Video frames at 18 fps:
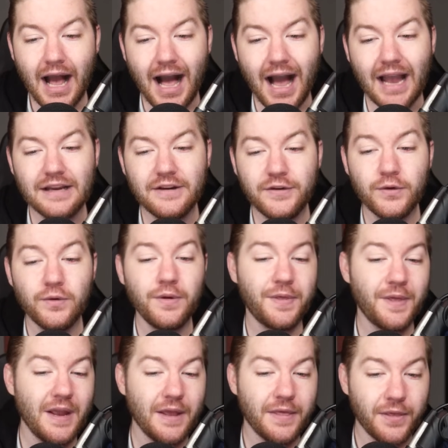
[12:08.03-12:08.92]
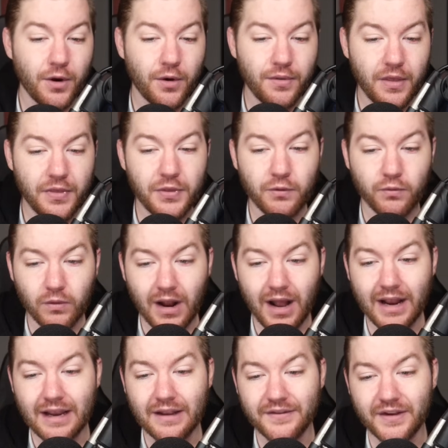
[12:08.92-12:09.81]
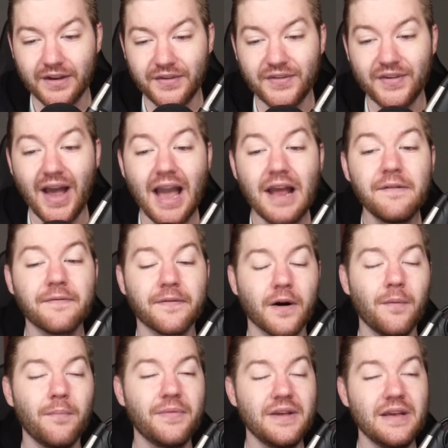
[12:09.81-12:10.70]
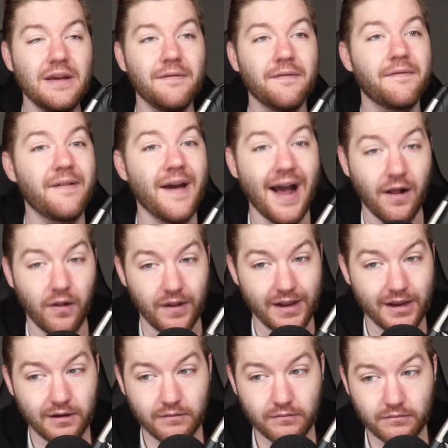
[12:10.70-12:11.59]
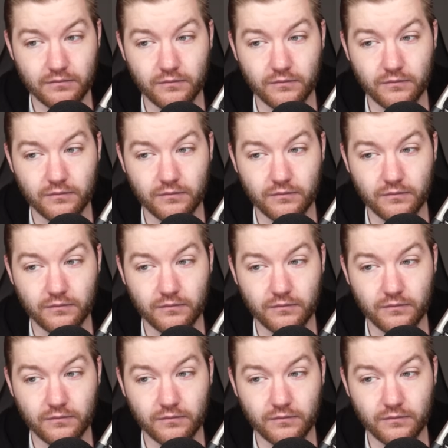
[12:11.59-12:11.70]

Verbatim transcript: I do think, though, that the Rockets, aside from the fouling,